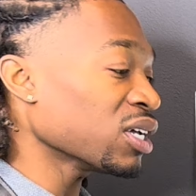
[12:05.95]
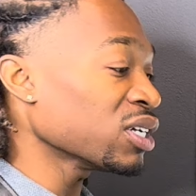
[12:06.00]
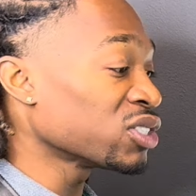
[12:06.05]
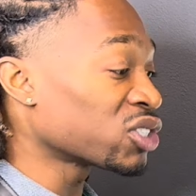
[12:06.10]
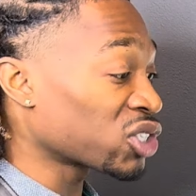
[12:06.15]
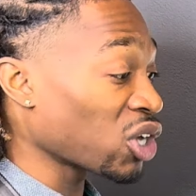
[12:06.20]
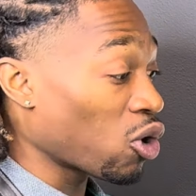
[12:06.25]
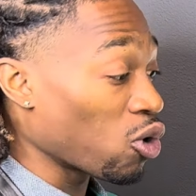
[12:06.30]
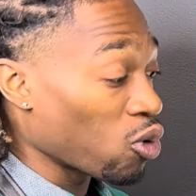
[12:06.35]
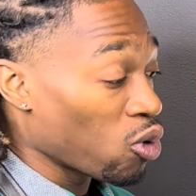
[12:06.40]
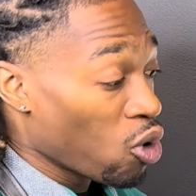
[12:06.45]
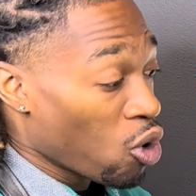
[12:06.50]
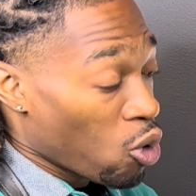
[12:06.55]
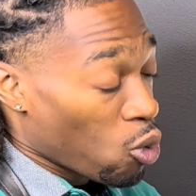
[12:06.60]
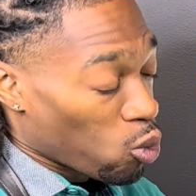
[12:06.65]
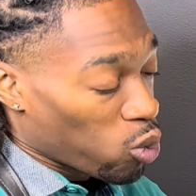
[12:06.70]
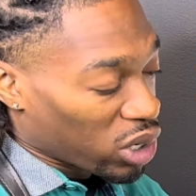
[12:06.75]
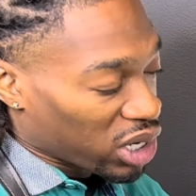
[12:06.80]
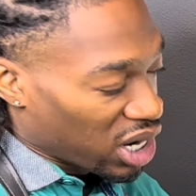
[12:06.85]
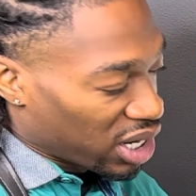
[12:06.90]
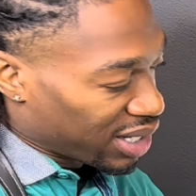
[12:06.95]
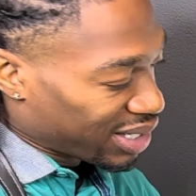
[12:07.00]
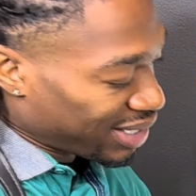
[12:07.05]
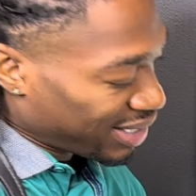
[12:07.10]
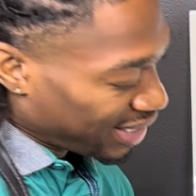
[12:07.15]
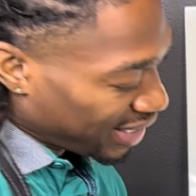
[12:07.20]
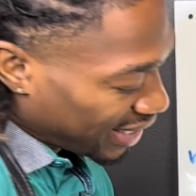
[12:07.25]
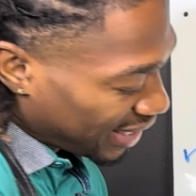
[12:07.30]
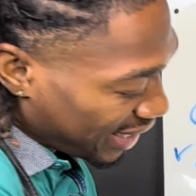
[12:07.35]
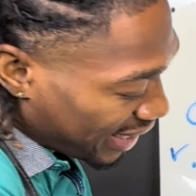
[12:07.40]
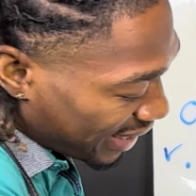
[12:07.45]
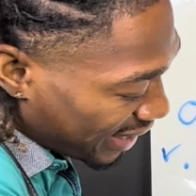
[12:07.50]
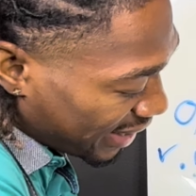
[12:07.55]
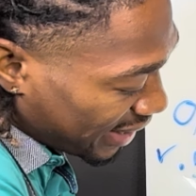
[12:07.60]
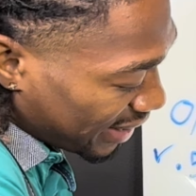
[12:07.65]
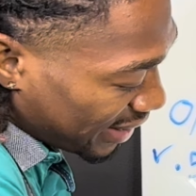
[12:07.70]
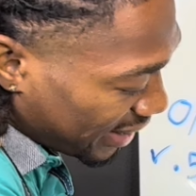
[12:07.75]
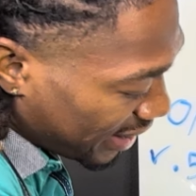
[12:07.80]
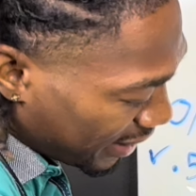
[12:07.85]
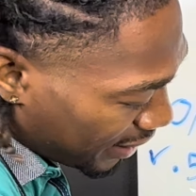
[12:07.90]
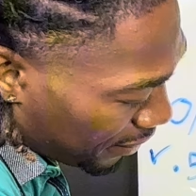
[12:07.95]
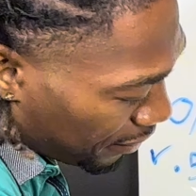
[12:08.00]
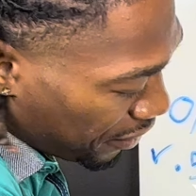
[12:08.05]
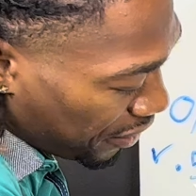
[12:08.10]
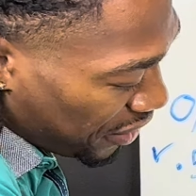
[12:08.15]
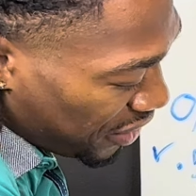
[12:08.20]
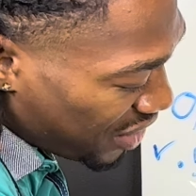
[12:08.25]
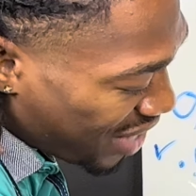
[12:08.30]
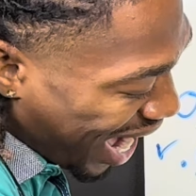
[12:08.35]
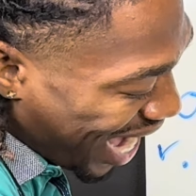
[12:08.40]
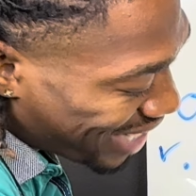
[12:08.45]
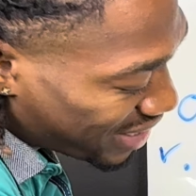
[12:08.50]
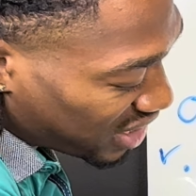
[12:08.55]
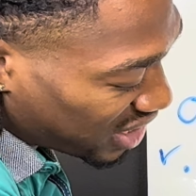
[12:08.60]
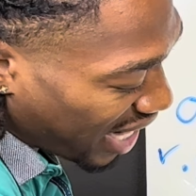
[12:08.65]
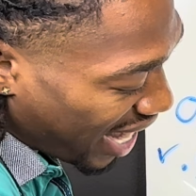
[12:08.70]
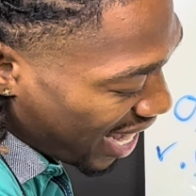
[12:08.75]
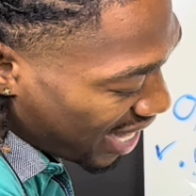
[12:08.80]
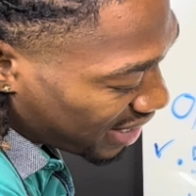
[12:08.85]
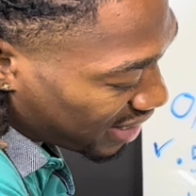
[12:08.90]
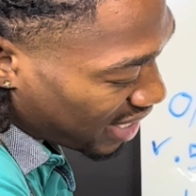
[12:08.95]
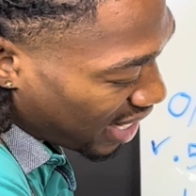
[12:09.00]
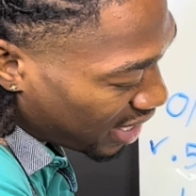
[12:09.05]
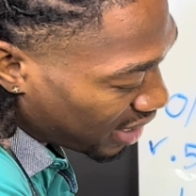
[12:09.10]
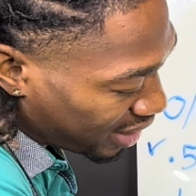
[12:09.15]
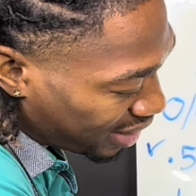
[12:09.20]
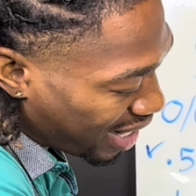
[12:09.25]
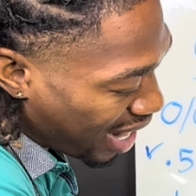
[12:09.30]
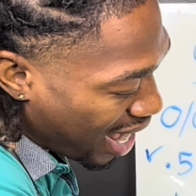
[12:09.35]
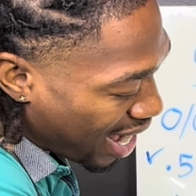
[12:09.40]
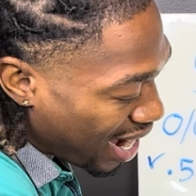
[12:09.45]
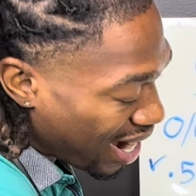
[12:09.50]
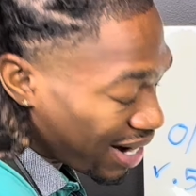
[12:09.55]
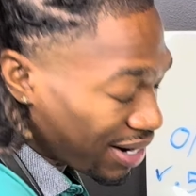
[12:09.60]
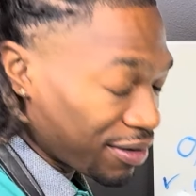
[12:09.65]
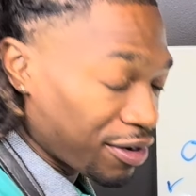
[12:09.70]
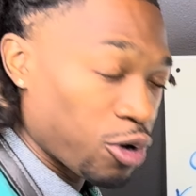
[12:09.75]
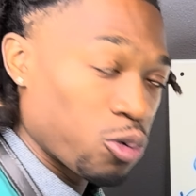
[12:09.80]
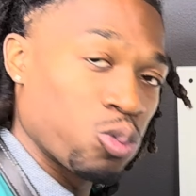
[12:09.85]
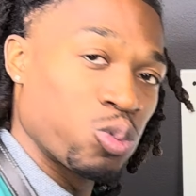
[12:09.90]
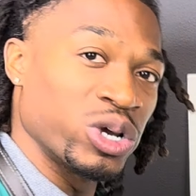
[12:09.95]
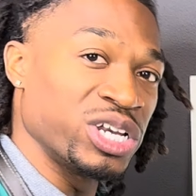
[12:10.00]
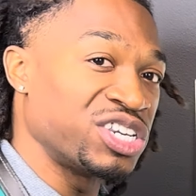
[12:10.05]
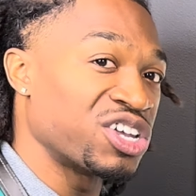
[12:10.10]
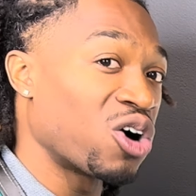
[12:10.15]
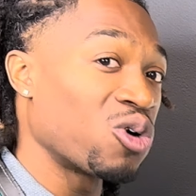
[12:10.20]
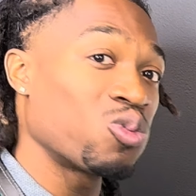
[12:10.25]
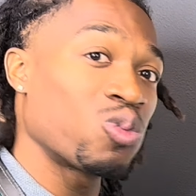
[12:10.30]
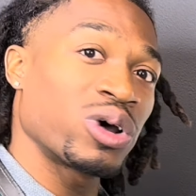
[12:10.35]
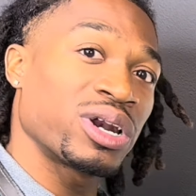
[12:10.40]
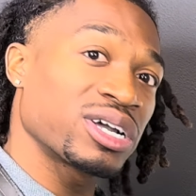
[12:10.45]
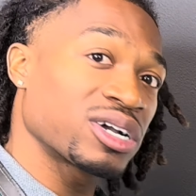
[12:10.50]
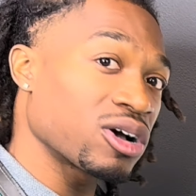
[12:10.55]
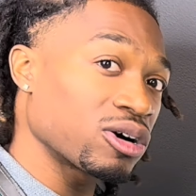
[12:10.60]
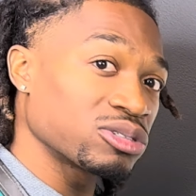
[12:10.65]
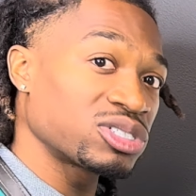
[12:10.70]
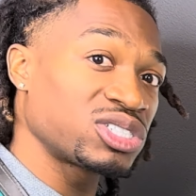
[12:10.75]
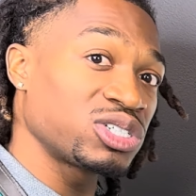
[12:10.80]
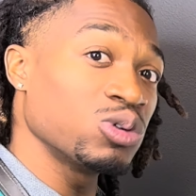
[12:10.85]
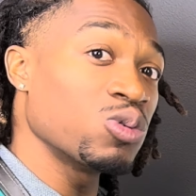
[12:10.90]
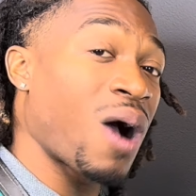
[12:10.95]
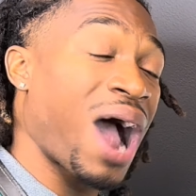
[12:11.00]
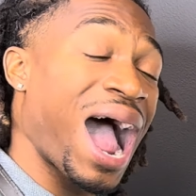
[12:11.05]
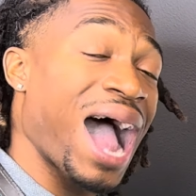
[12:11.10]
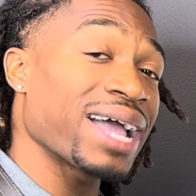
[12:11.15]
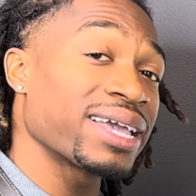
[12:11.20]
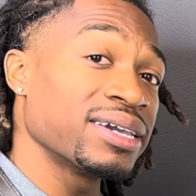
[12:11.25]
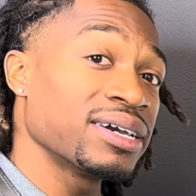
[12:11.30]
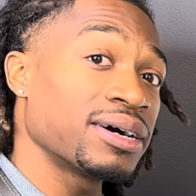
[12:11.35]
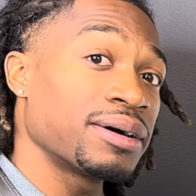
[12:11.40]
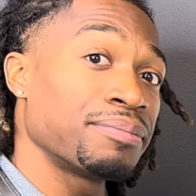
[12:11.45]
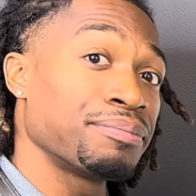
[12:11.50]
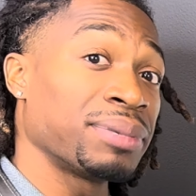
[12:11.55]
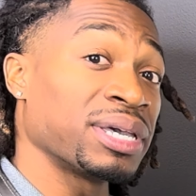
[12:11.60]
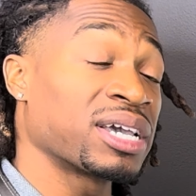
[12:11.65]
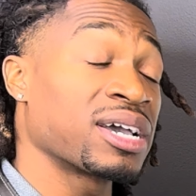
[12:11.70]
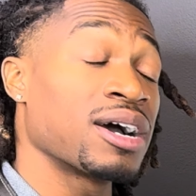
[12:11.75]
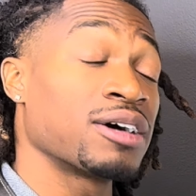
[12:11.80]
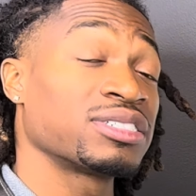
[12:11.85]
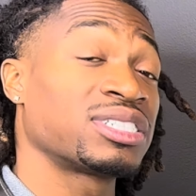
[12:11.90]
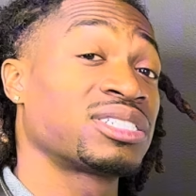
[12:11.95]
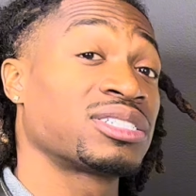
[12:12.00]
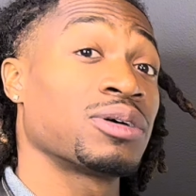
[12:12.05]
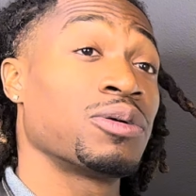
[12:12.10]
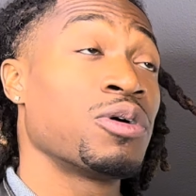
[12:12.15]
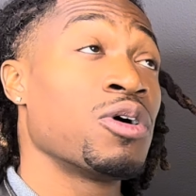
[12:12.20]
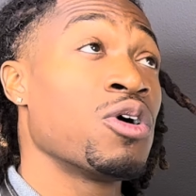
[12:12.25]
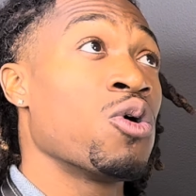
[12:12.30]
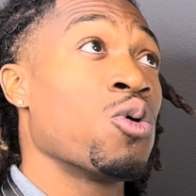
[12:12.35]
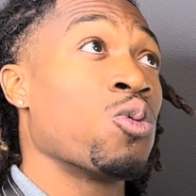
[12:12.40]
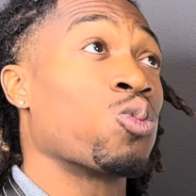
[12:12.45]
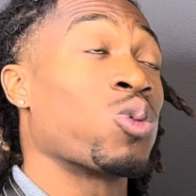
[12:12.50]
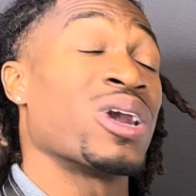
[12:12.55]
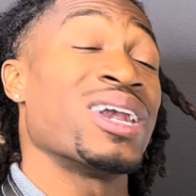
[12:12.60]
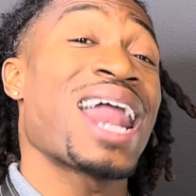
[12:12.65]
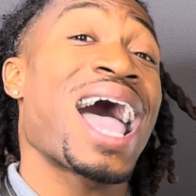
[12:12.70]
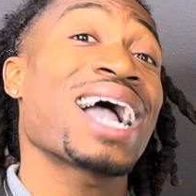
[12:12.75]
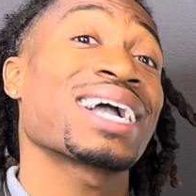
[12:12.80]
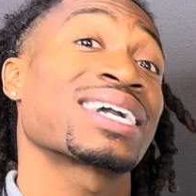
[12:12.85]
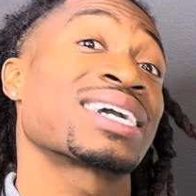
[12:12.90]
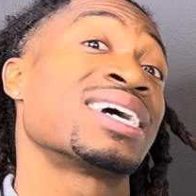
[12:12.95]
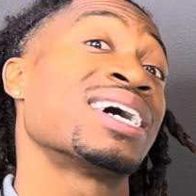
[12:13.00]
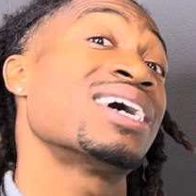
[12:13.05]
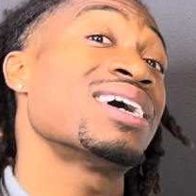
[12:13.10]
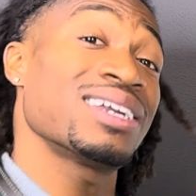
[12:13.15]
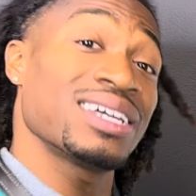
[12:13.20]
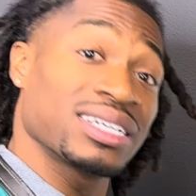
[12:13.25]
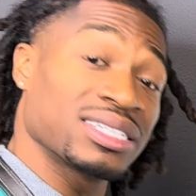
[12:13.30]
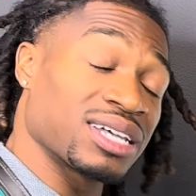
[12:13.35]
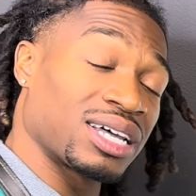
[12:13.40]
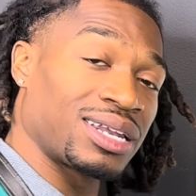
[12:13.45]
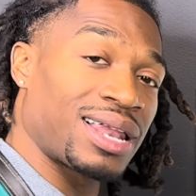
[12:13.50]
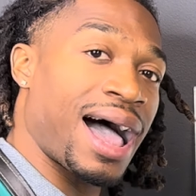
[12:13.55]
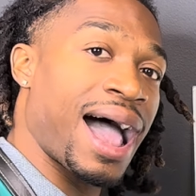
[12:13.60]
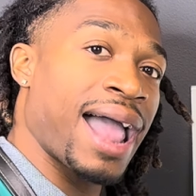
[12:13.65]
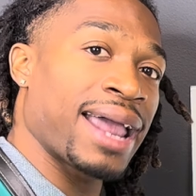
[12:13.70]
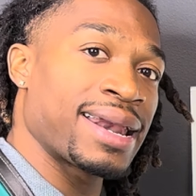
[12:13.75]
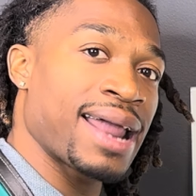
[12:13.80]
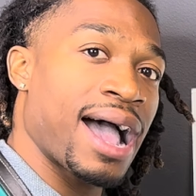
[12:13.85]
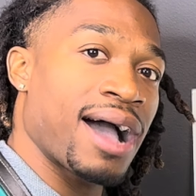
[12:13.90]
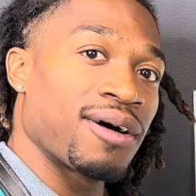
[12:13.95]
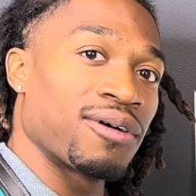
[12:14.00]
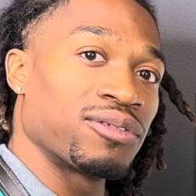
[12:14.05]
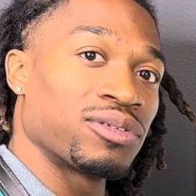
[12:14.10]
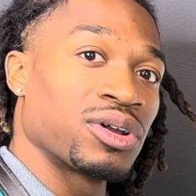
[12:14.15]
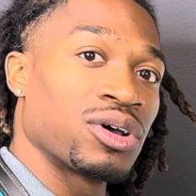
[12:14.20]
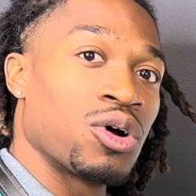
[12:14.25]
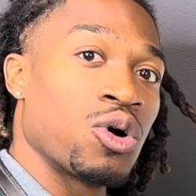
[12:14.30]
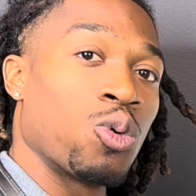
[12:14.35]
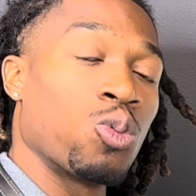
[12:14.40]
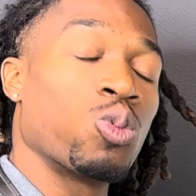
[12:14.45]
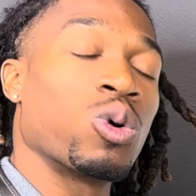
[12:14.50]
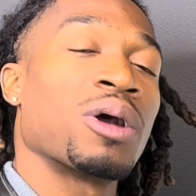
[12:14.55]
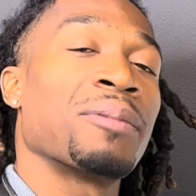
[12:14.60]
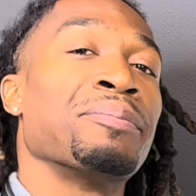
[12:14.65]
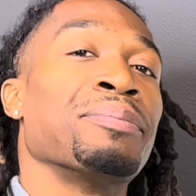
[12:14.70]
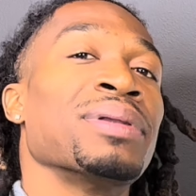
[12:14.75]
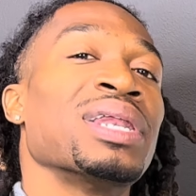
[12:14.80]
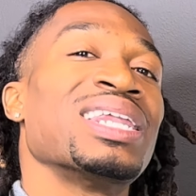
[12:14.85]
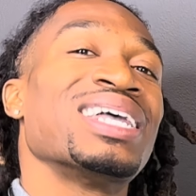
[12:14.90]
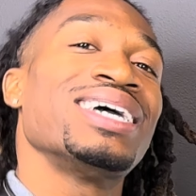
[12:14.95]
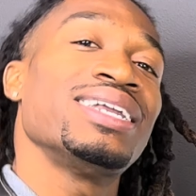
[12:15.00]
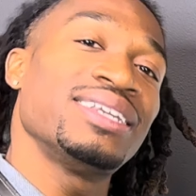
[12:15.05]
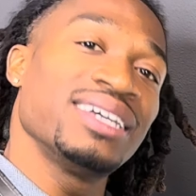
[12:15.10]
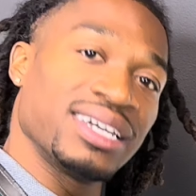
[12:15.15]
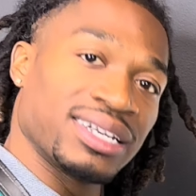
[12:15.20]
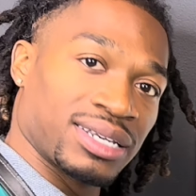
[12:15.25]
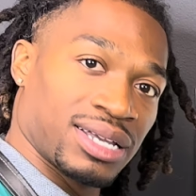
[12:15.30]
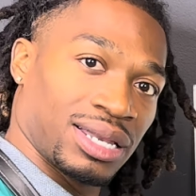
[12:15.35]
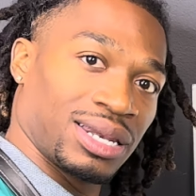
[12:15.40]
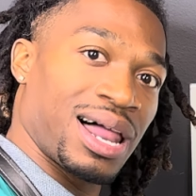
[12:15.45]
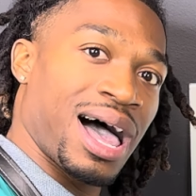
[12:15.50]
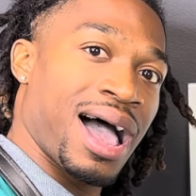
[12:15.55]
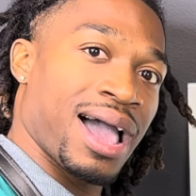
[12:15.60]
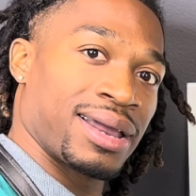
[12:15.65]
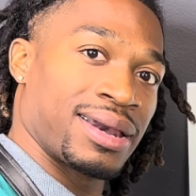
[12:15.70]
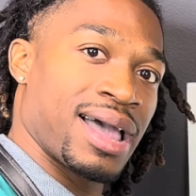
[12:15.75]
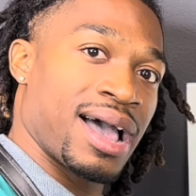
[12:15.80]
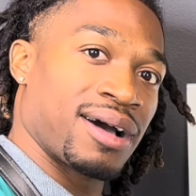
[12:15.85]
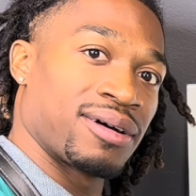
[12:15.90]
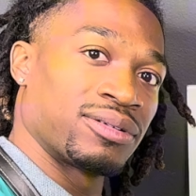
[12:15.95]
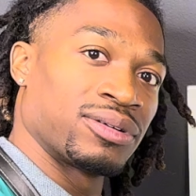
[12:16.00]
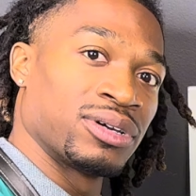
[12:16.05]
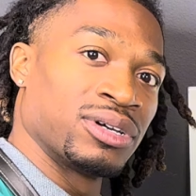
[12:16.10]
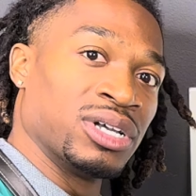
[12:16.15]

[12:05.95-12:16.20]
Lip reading: So we're going to notch at that line. We don't want to go too high up because we're not cutting the line out. We're blending the line out.